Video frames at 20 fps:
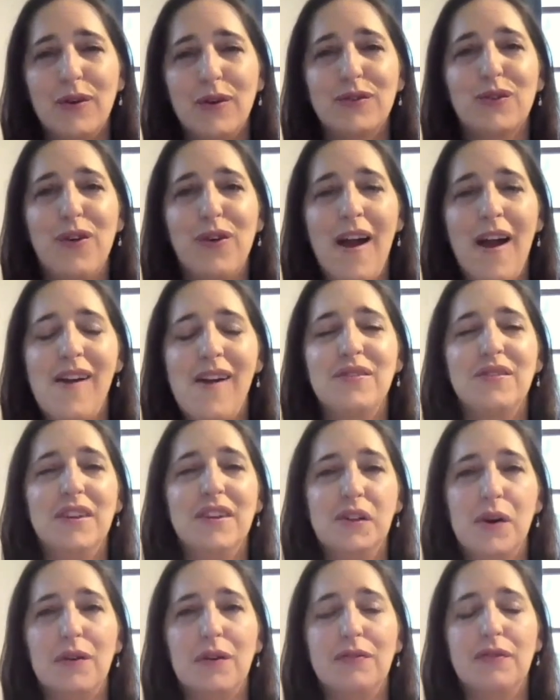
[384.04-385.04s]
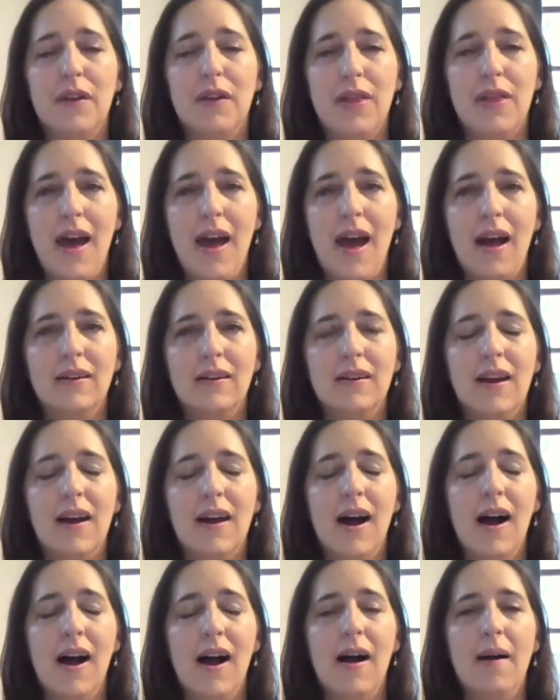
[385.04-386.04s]
ground zero for that.
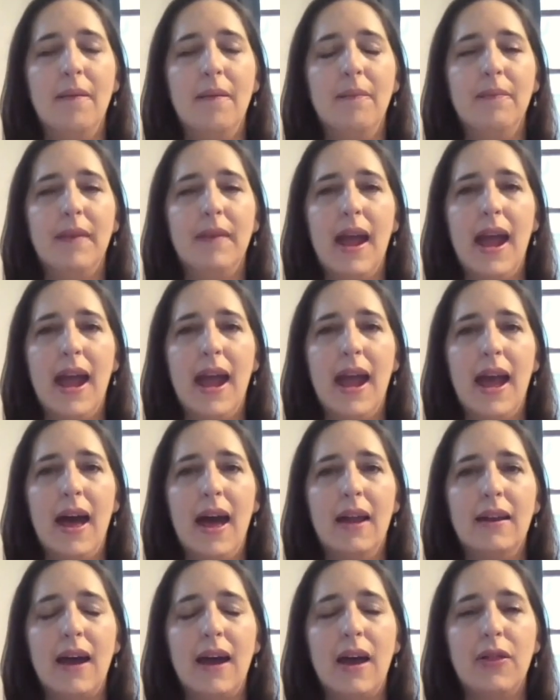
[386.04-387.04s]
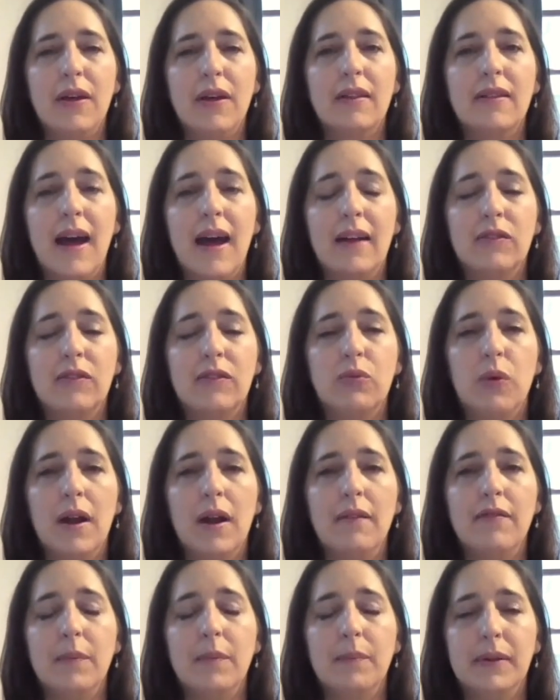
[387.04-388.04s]
And I think that's one
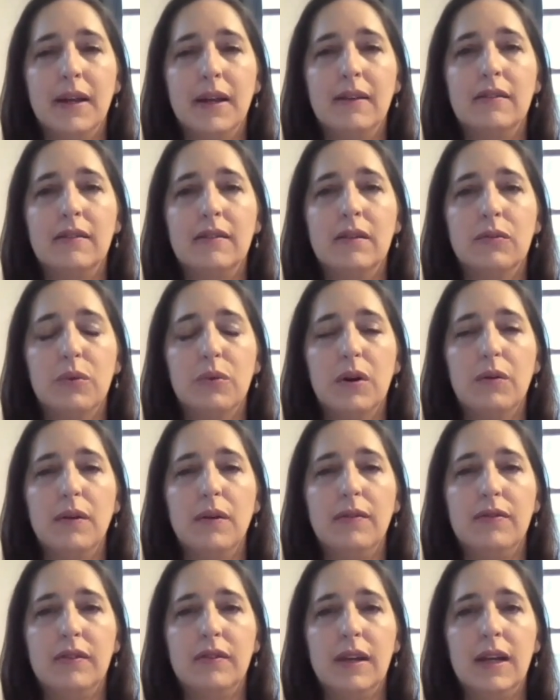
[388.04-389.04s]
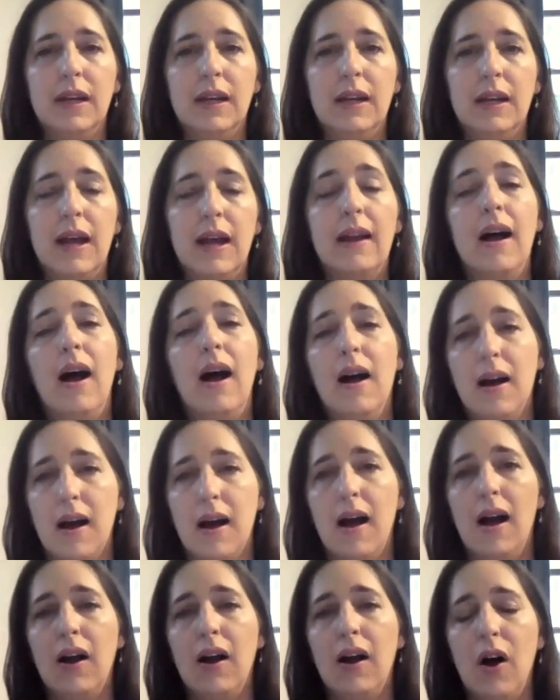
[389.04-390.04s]
of the places where we've seen, and Hong
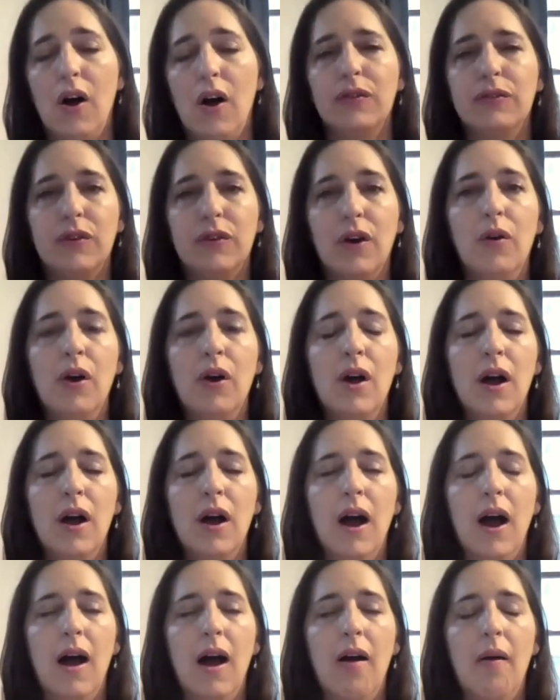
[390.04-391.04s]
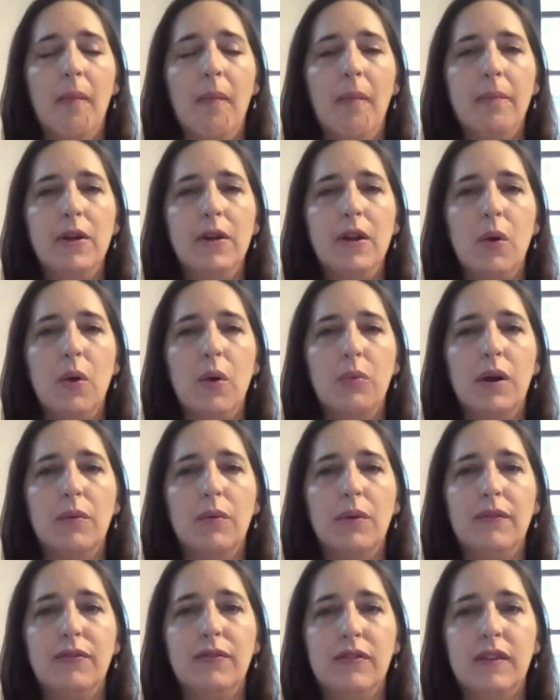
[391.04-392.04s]
Kong also, where
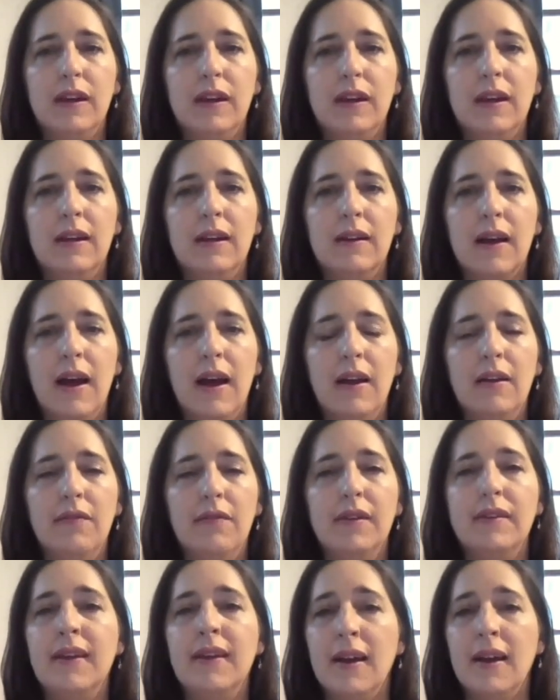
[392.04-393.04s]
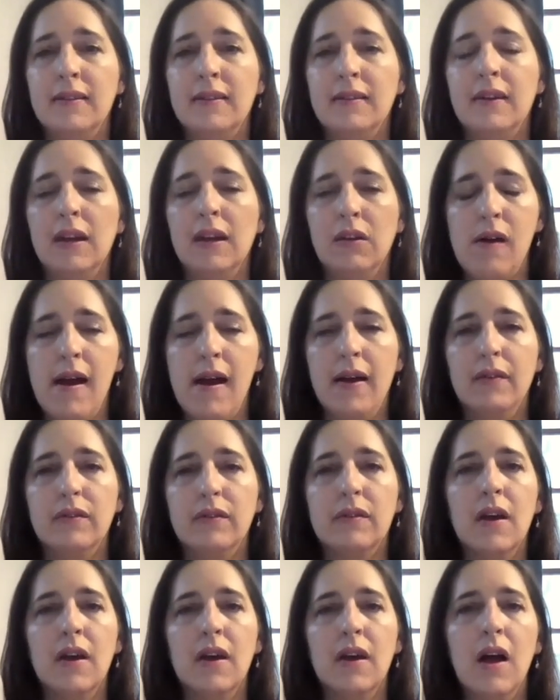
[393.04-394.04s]
we've seen kind of the testing
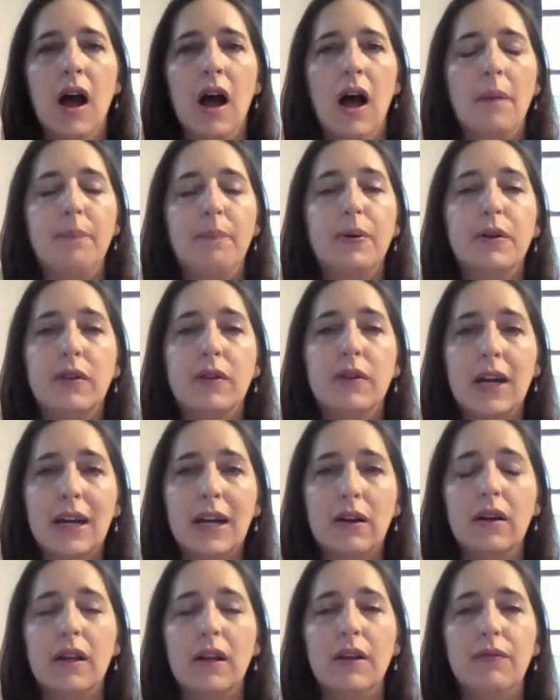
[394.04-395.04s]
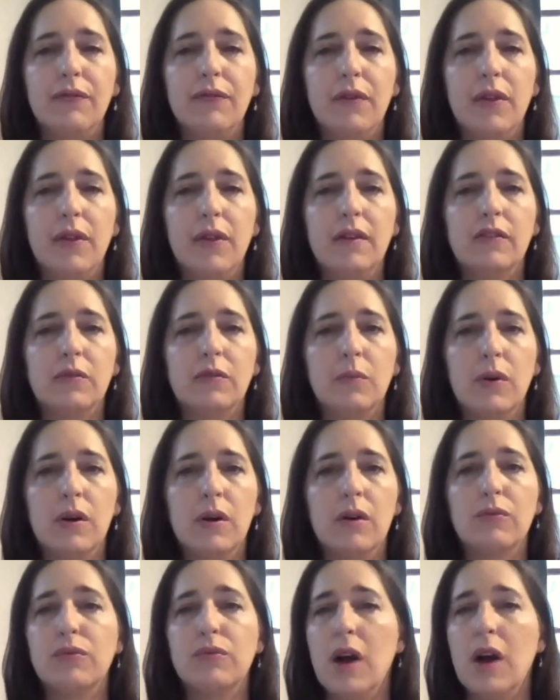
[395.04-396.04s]
grounds, particularly for these
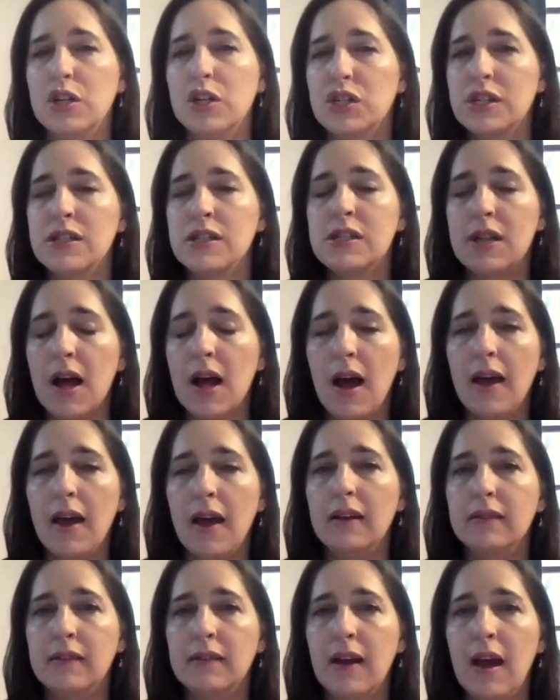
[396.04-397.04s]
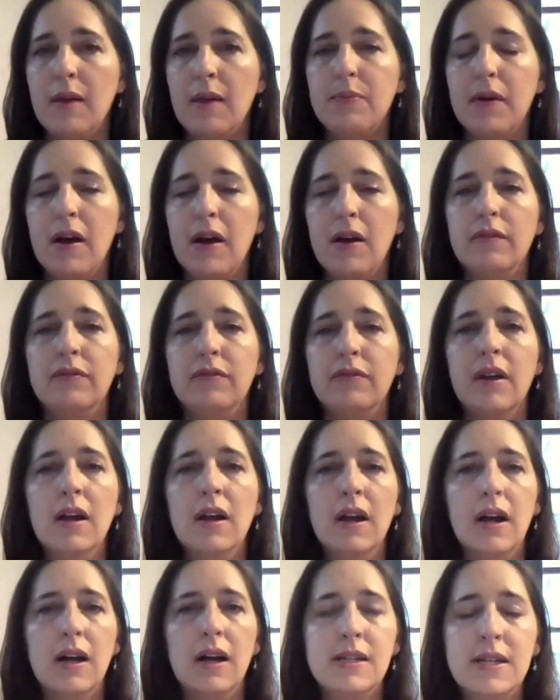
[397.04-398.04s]
more Russia-style type of
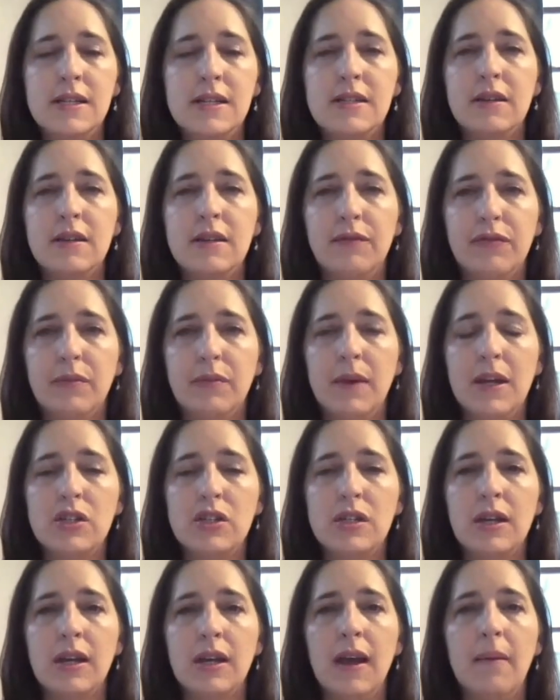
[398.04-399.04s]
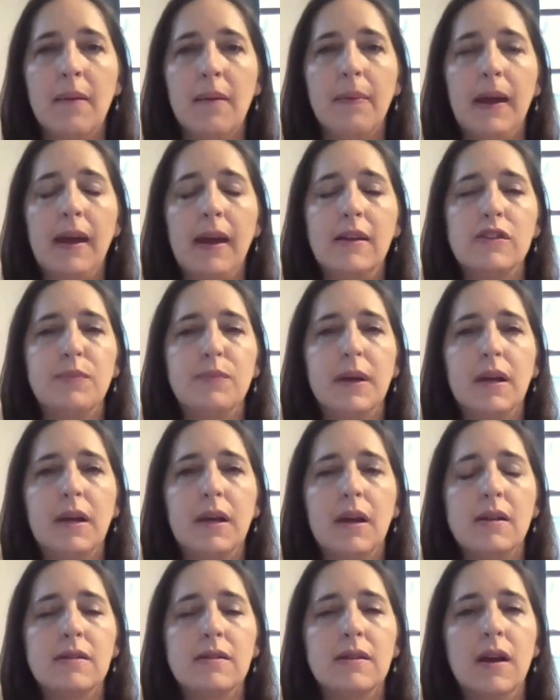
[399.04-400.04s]
disinformation campaigns,
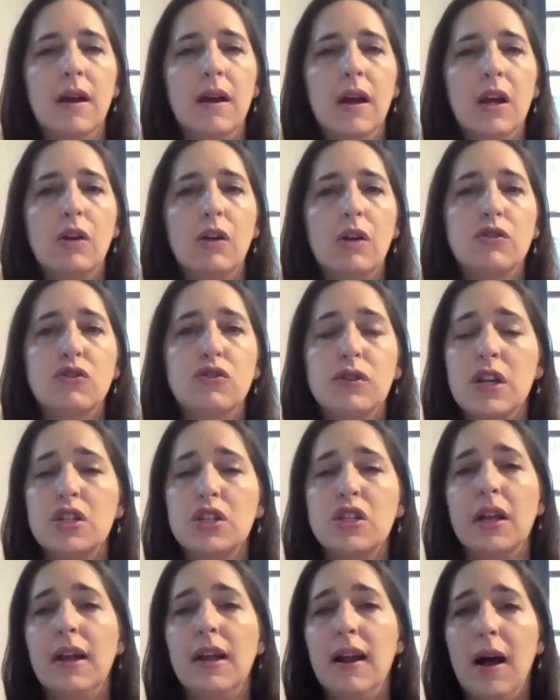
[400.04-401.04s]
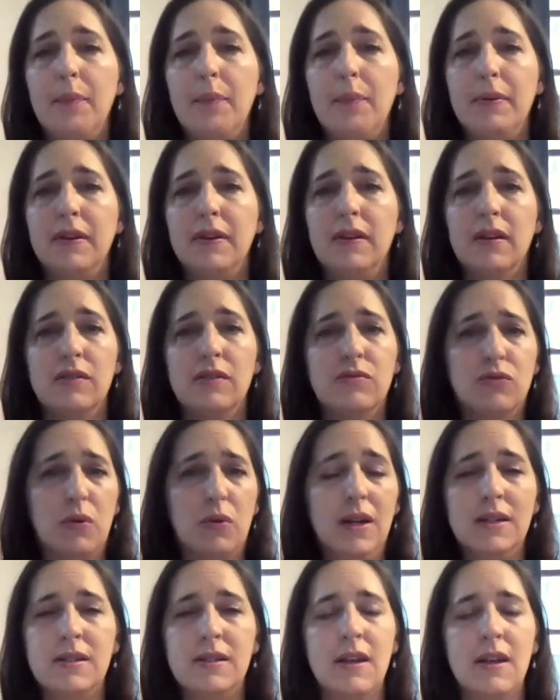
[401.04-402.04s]
because, you know, traditionally and up until
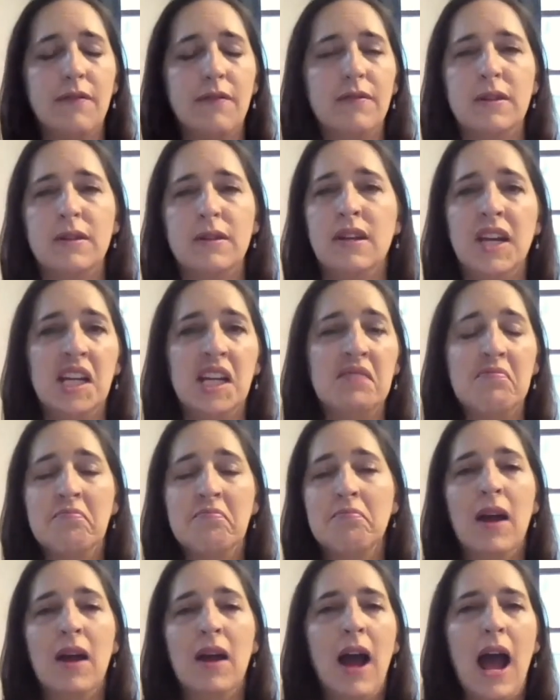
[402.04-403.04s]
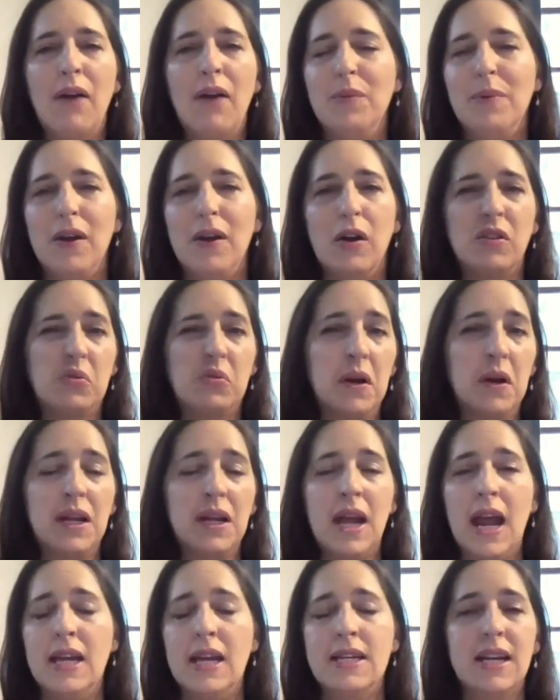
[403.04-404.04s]
2018, I'd
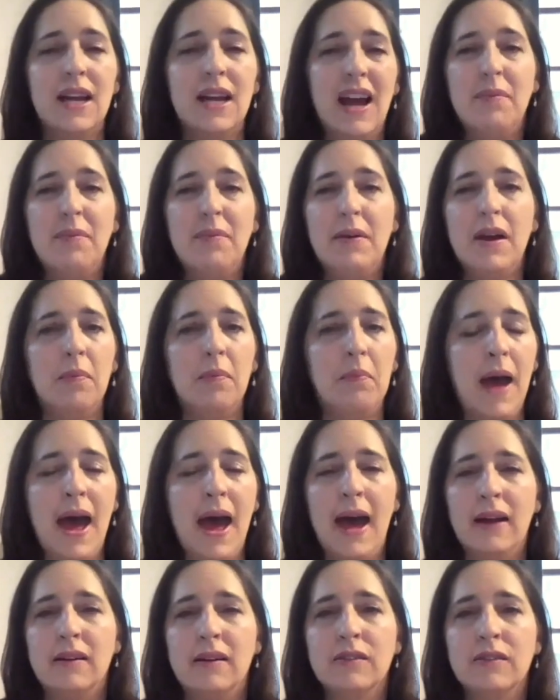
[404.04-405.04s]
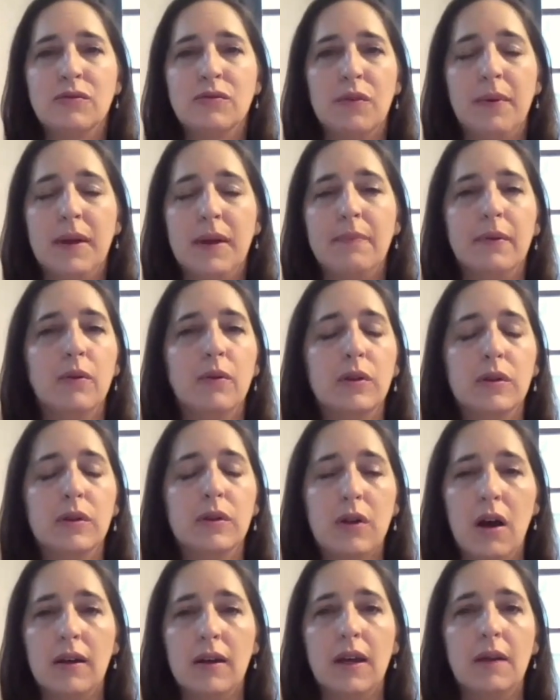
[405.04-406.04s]
be on panels with people who were
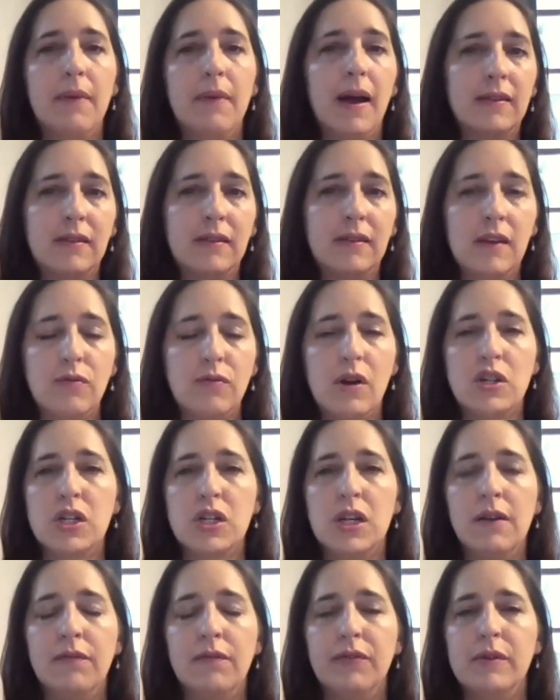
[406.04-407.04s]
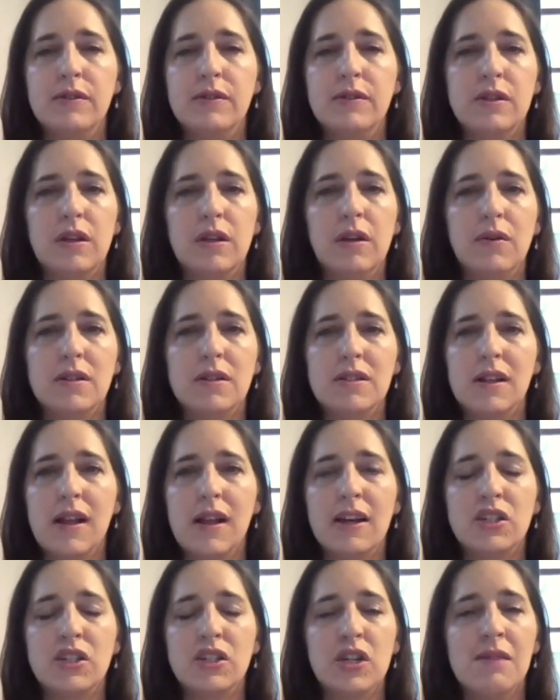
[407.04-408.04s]
talking about, say, Russian influence in the U.S.
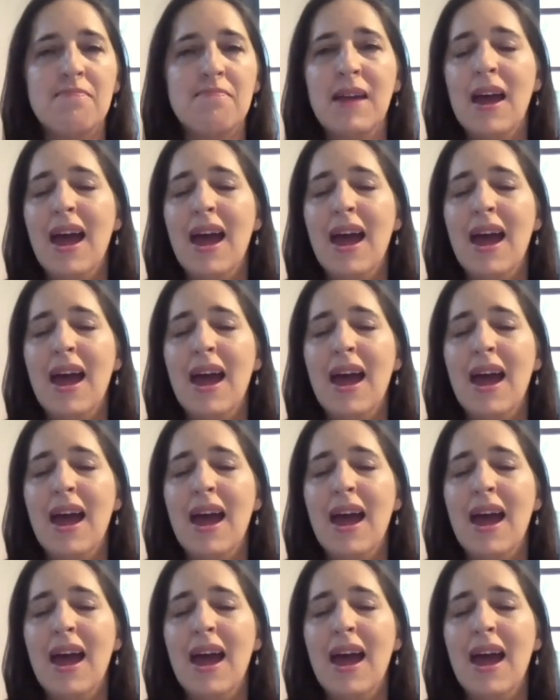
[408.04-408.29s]
election.